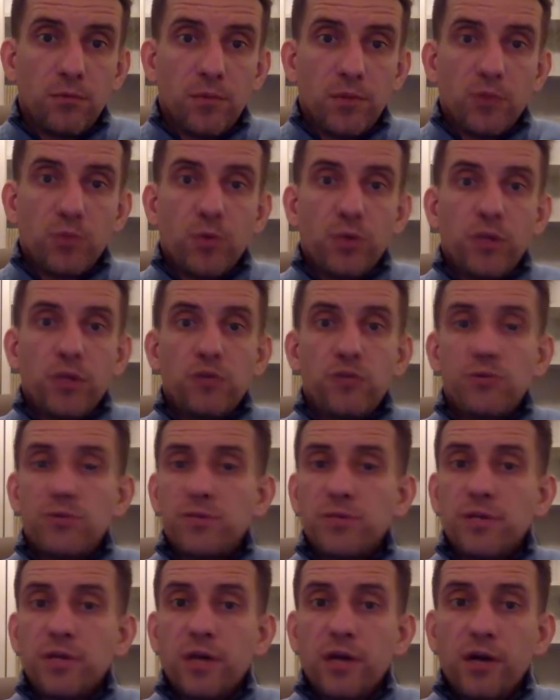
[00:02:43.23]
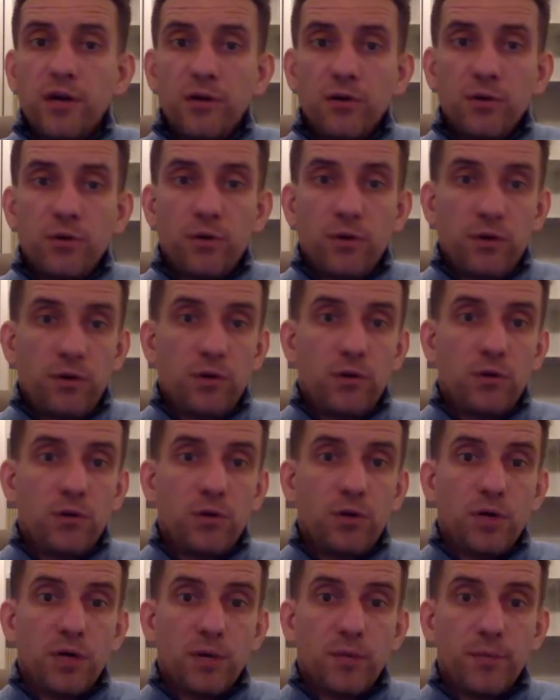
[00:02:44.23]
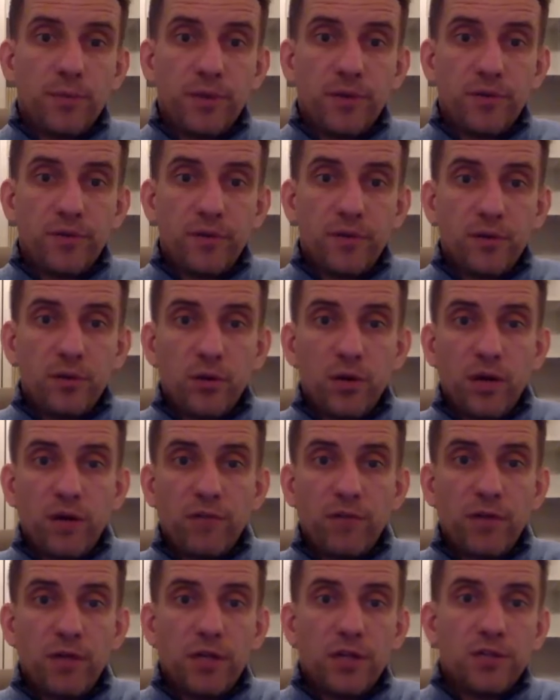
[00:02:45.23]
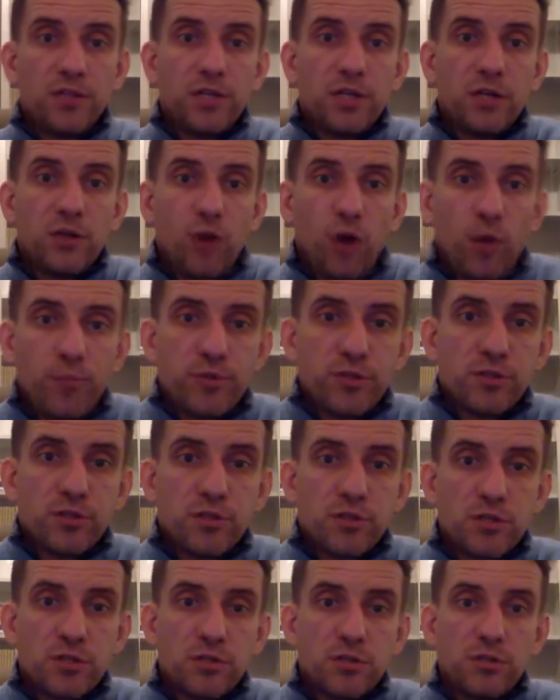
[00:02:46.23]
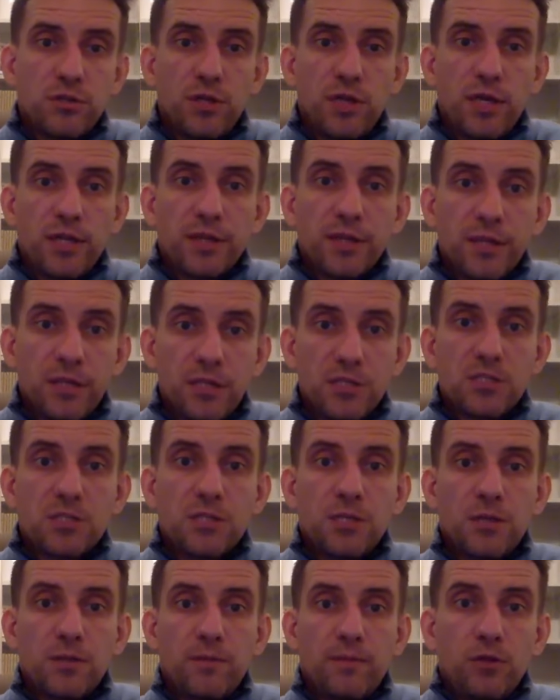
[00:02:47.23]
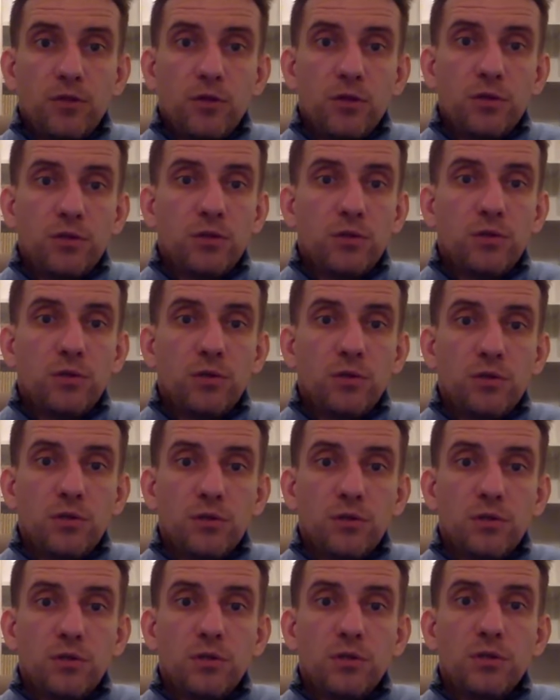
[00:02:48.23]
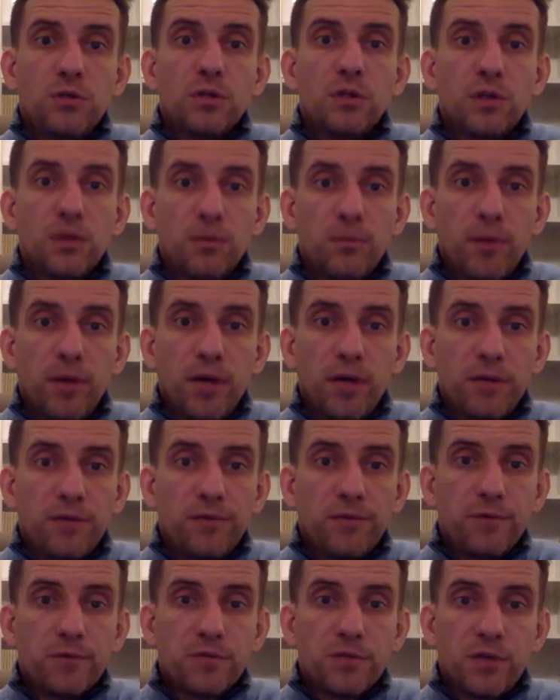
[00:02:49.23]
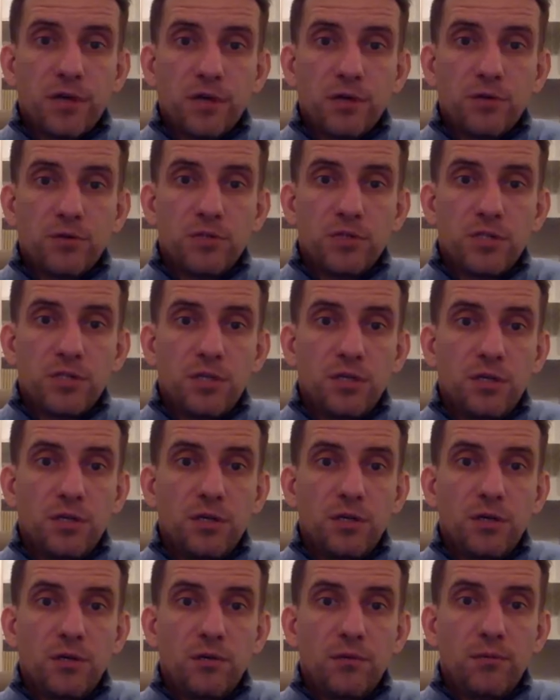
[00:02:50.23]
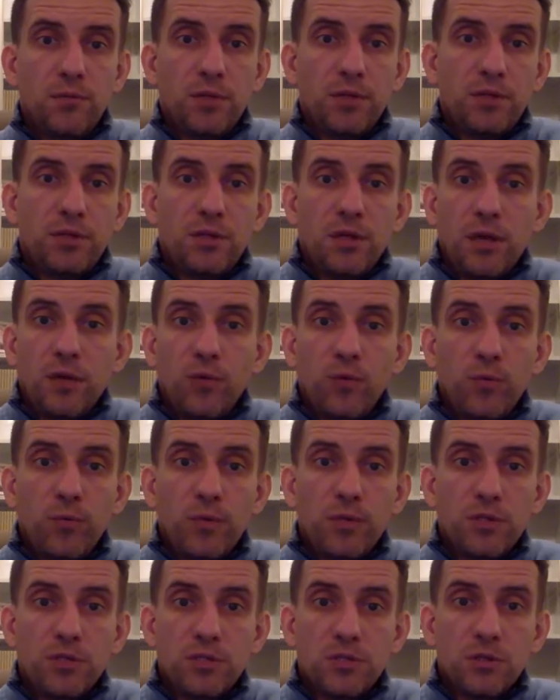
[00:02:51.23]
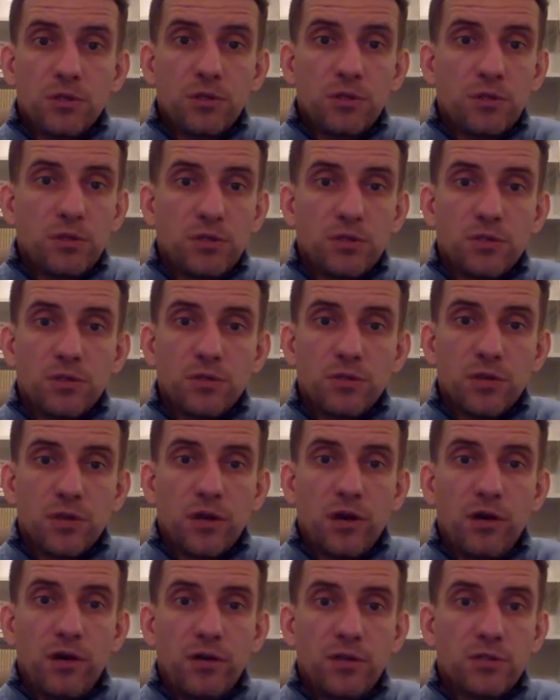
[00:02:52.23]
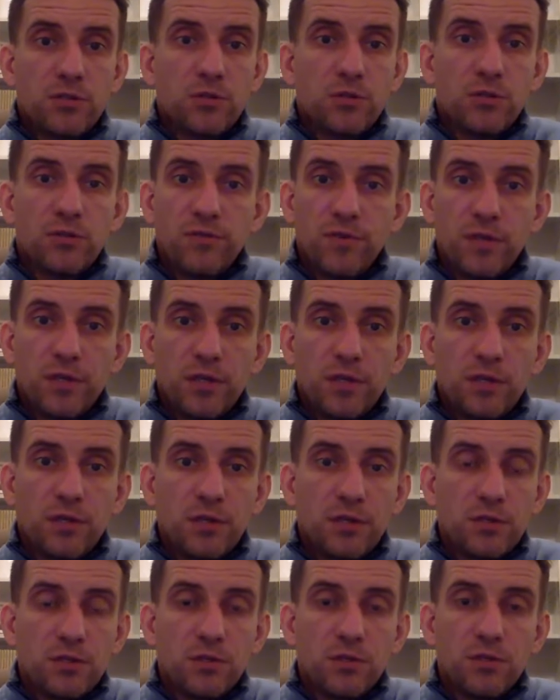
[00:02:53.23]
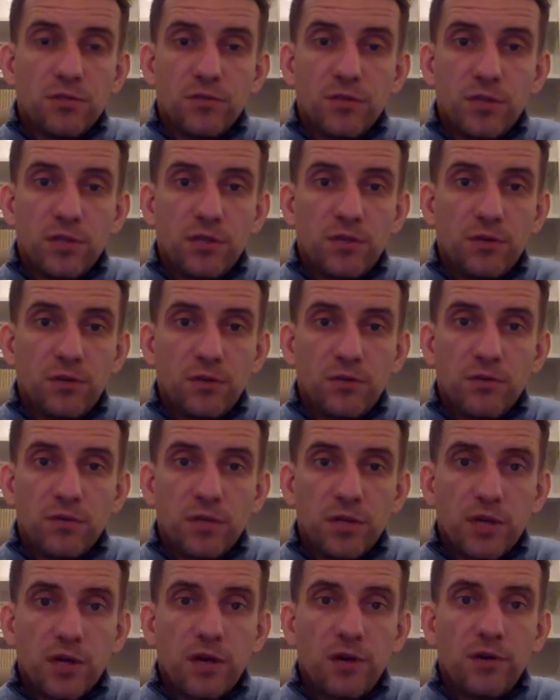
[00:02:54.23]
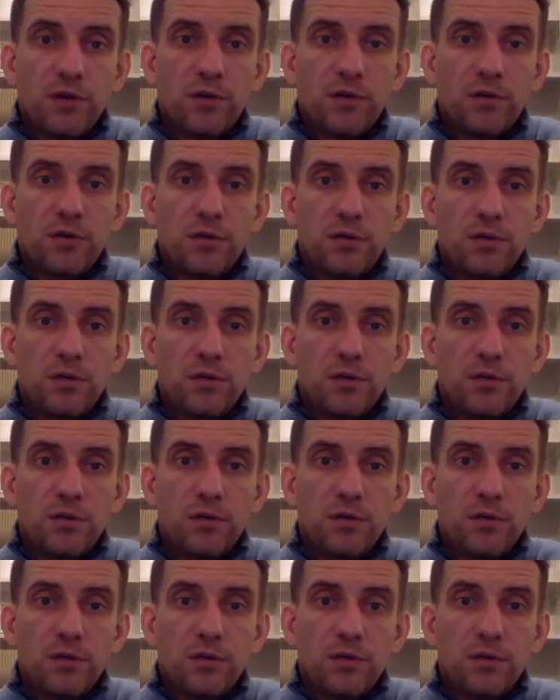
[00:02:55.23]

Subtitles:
But when you're choosing a car, you're comparing. You have 10 options at least. You don't buy the first car you see. But a woman, it's not a car. It's not even a car.